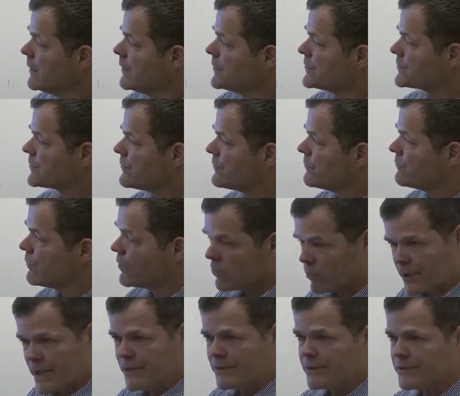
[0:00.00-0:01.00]
So what
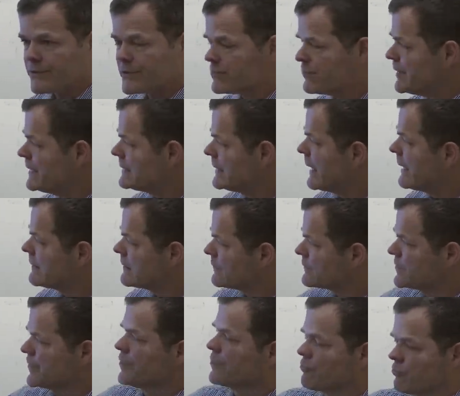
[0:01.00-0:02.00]
we do is we take
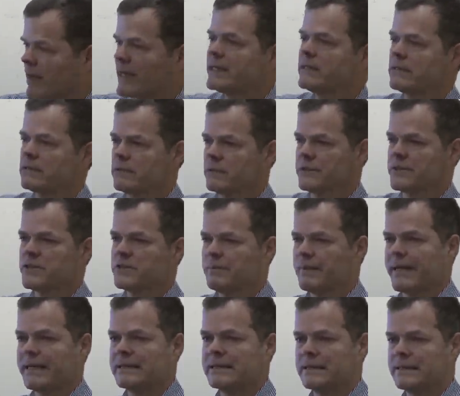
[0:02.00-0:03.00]
those irregularly
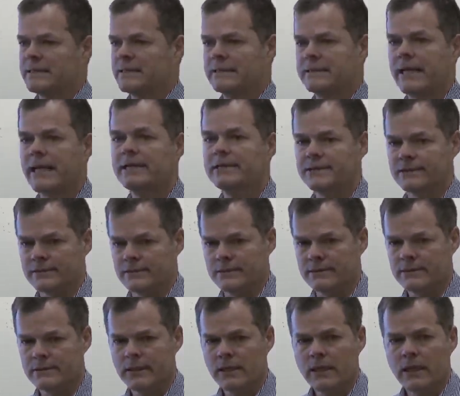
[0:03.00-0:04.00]
spaced
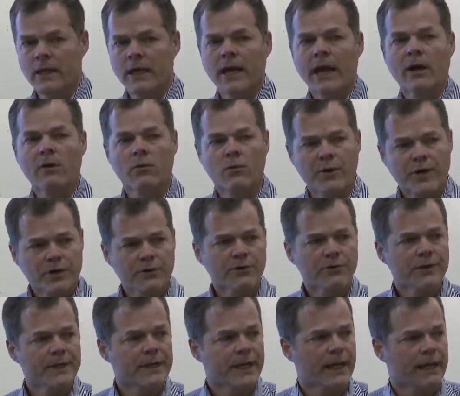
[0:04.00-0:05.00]
stations, and we
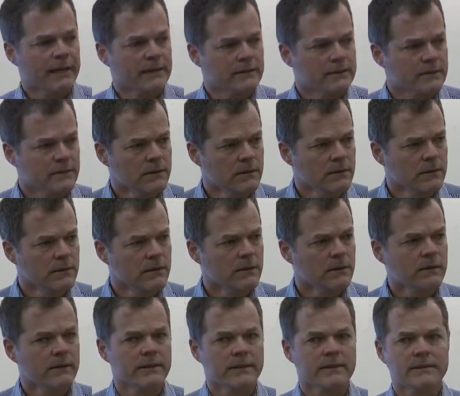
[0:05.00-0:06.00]
create
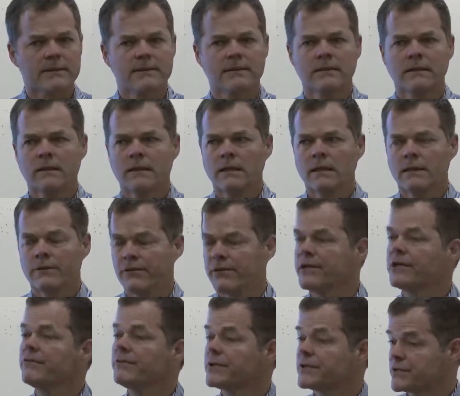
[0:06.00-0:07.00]
this,
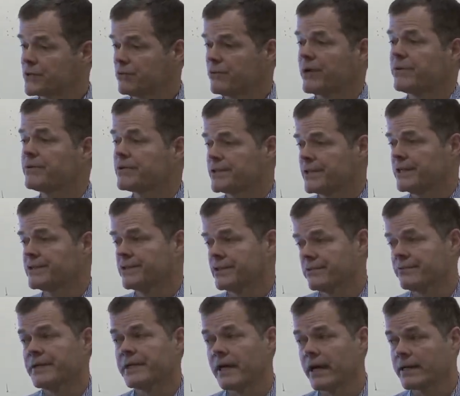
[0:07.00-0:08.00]
think of it as a weather station
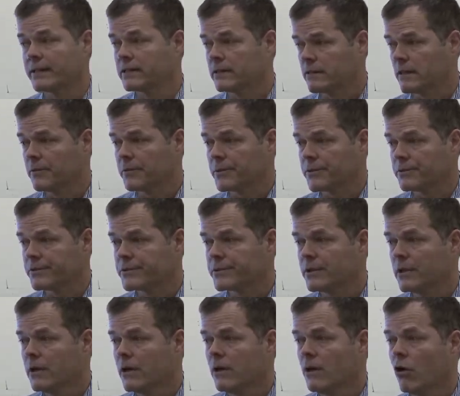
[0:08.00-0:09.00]
every nine kilometers
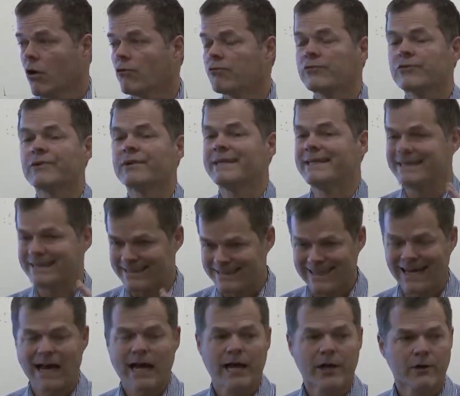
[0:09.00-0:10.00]
over the
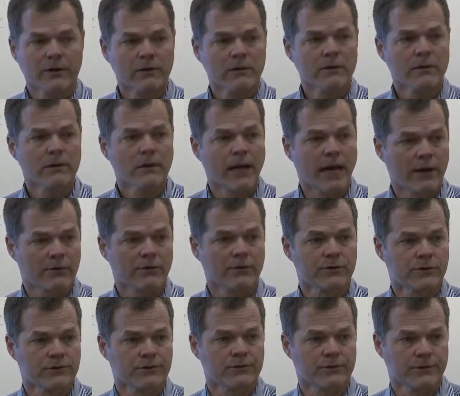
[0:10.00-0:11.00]
entire
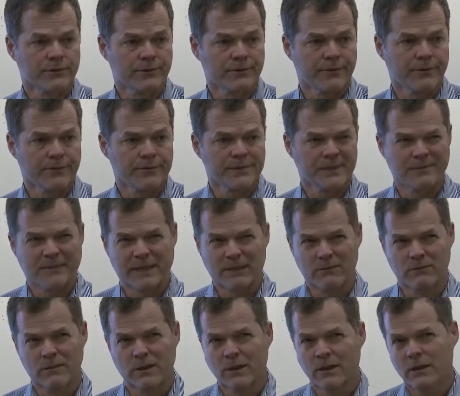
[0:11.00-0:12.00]
agricultural earth. There's
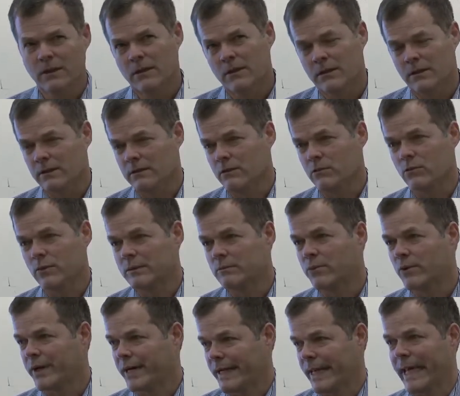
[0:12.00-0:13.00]
about, I don't know, one
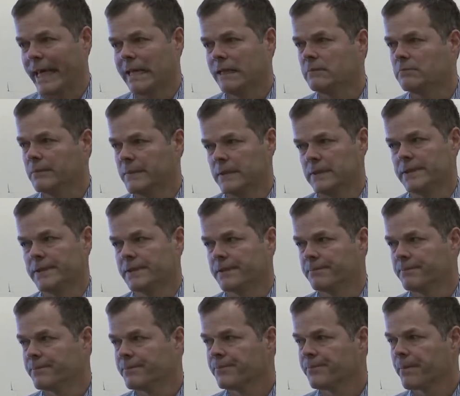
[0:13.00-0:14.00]
point eight
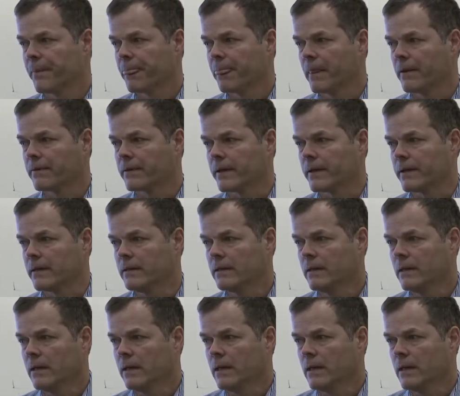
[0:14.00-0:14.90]
million, okay?